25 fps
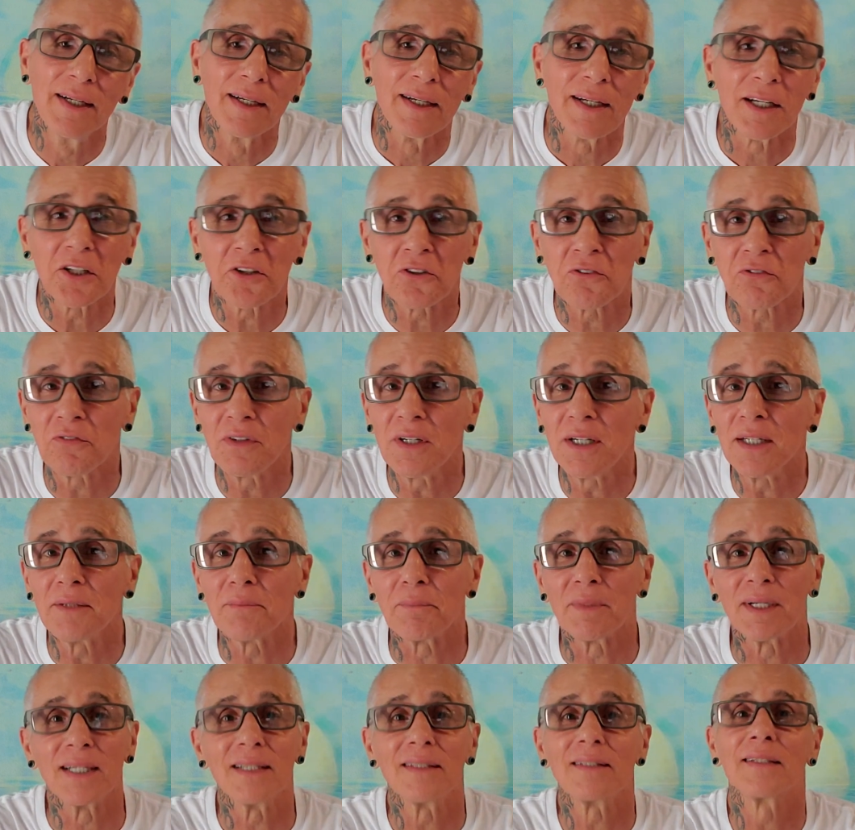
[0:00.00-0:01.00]
It's fun,
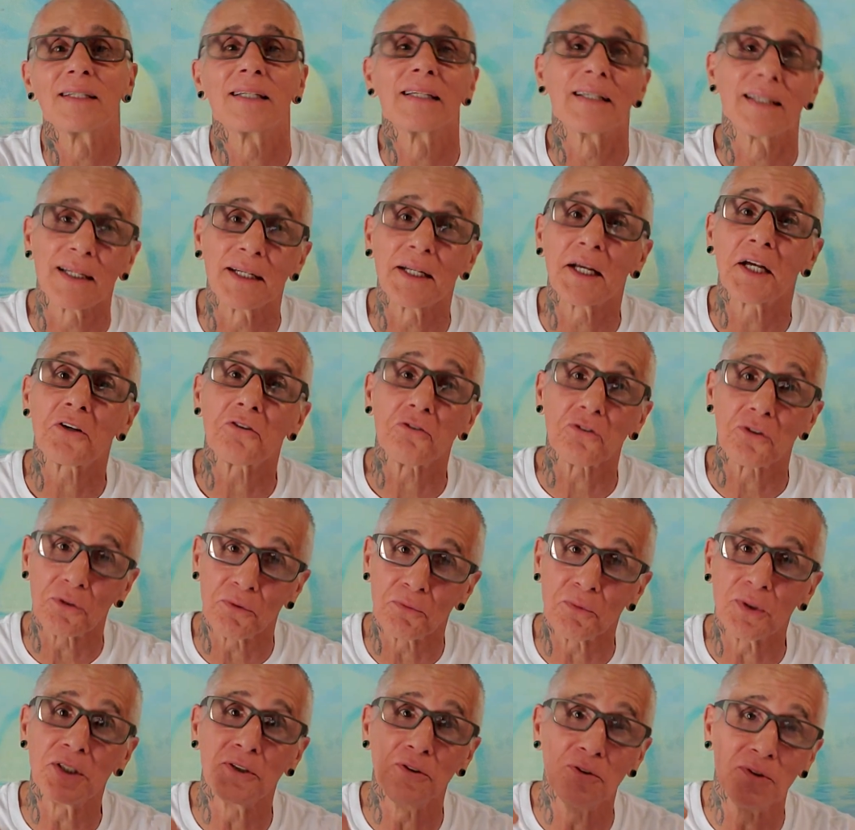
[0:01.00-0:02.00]
man. And actually,
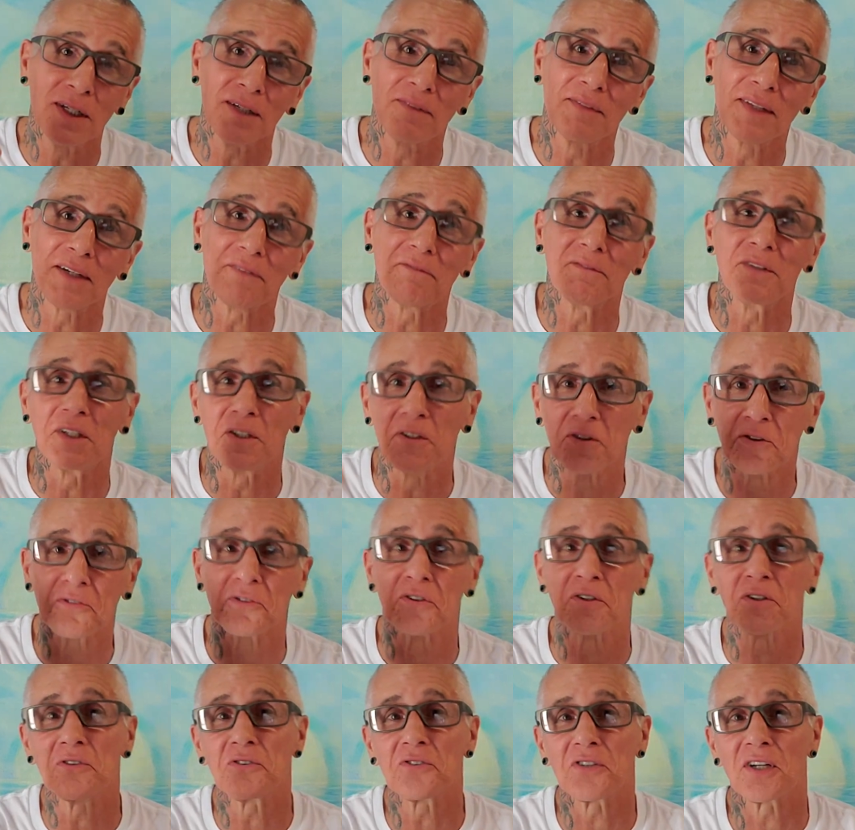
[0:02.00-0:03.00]
we do have that video, so
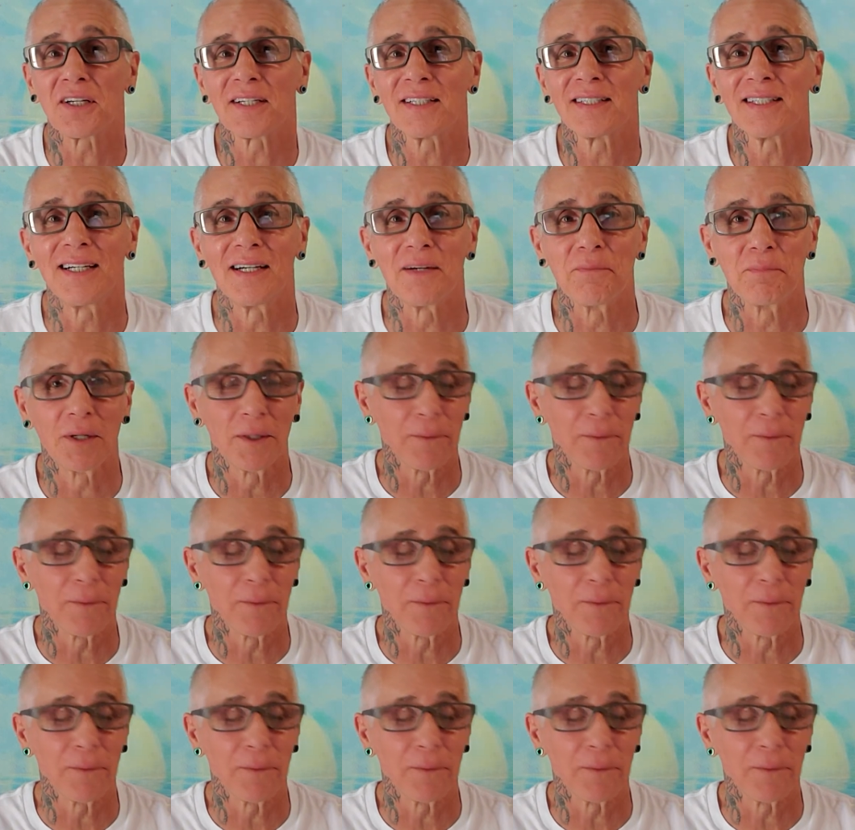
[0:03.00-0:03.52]
go check it out.